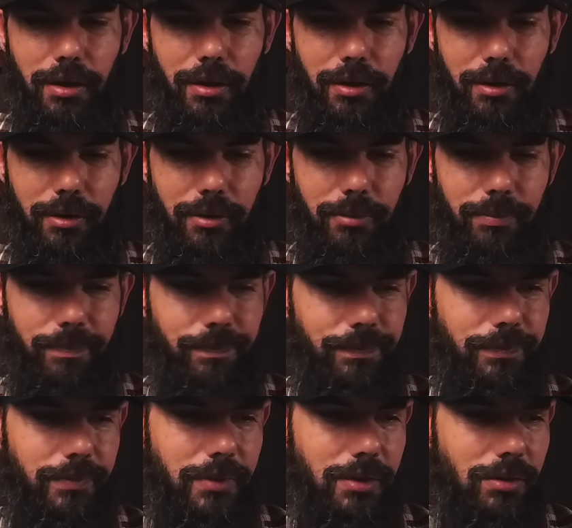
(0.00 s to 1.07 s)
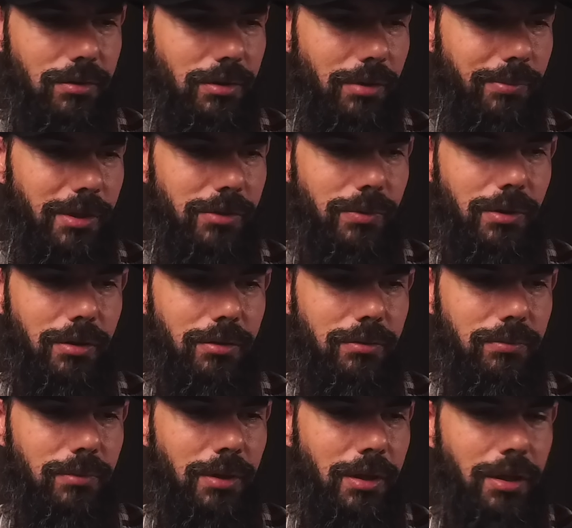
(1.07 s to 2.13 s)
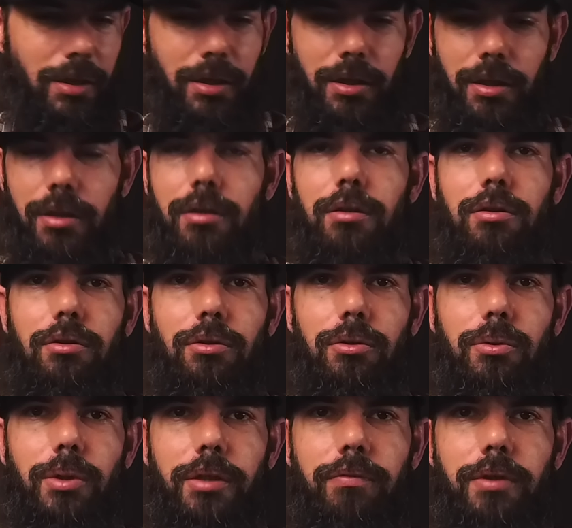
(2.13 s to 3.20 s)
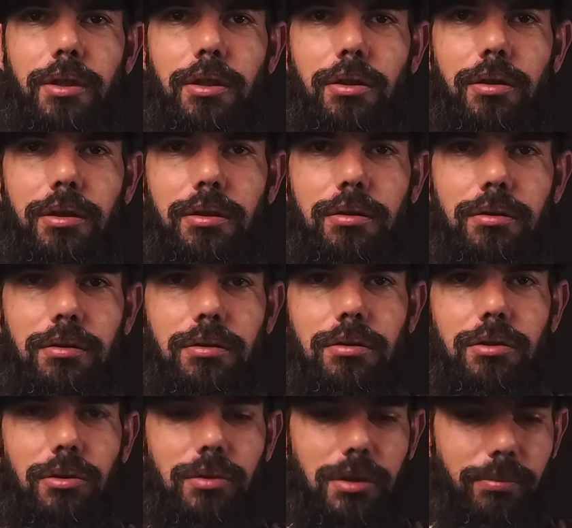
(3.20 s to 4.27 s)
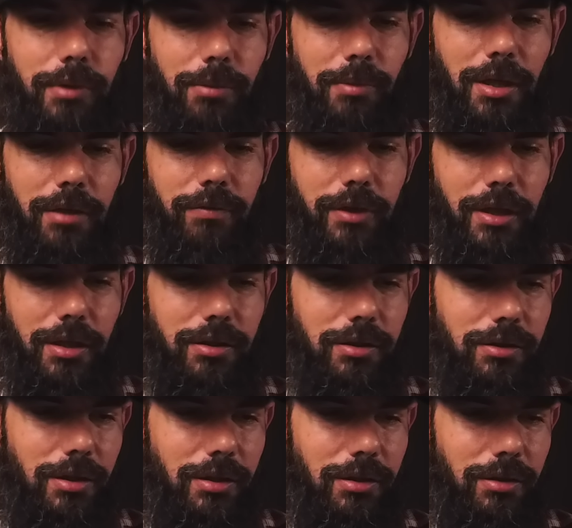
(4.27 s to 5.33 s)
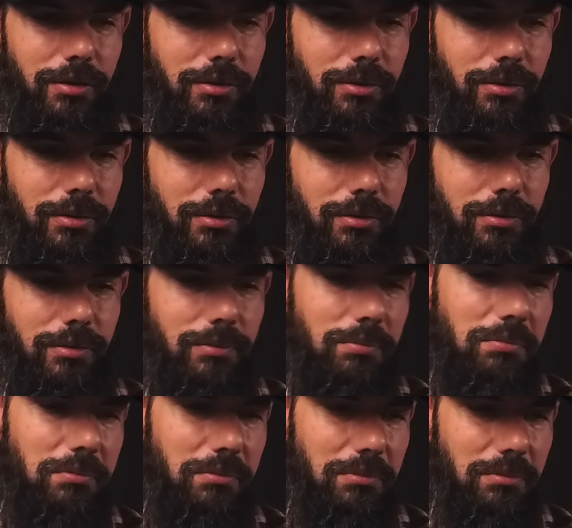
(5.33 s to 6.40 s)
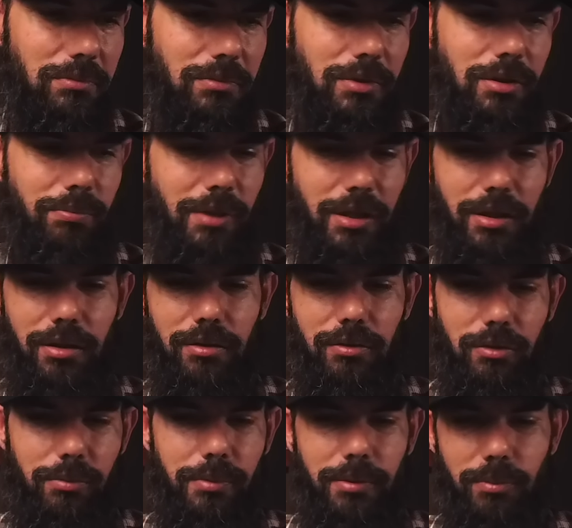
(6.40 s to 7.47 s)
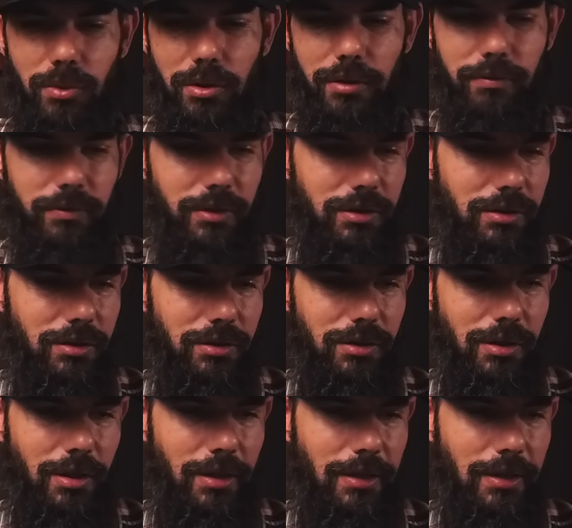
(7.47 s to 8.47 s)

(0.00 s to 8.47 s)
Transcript: So I might as well do a quick video and show some of the modifications I've done to it to make it a little bit more efficient.